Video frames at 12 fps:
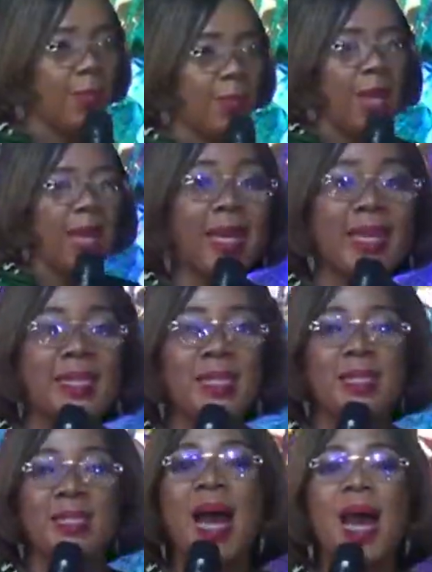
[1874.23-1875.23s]
It is
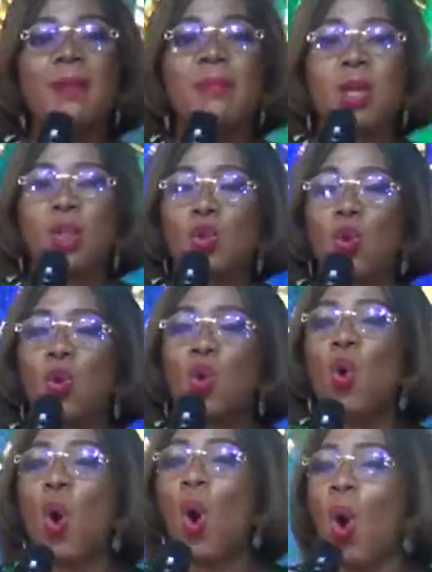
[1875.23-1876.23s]
time to
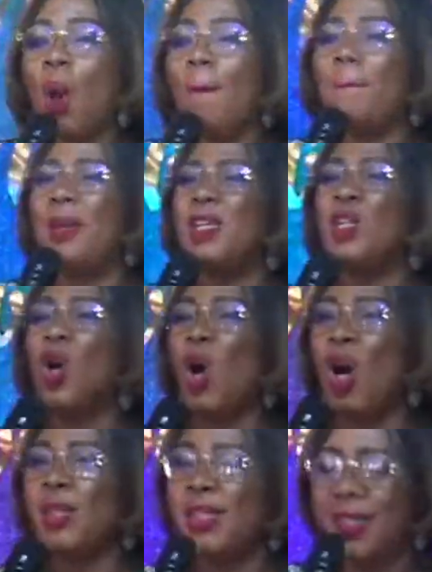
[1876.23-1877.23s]
go
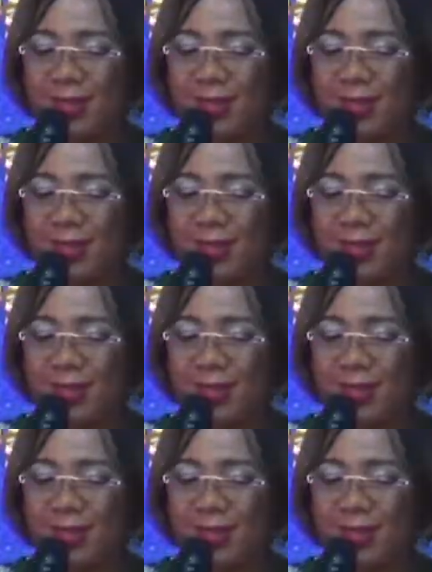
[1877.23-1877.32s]
beyond